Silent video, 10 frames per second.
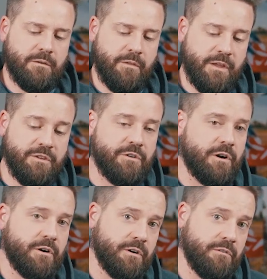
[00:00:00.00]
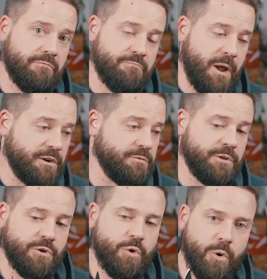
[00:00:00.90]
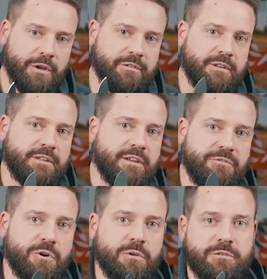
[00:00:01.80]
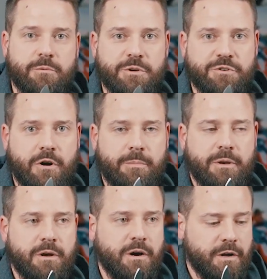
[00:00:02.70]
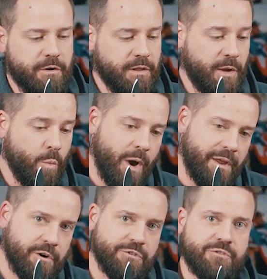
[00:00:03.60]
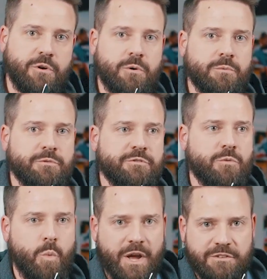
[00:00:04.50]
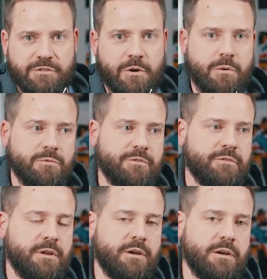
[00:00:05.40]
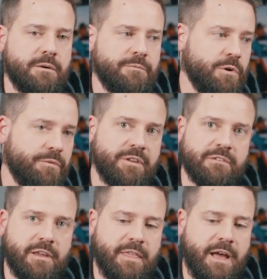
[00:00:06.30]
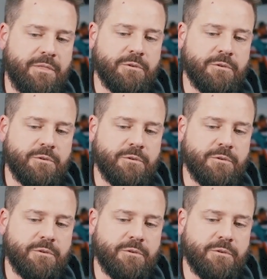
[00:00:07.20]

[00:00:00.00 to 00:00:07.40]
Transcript: These are actually notoriously difficult to resharpen on like wider stones, wet stones, you know, things like that.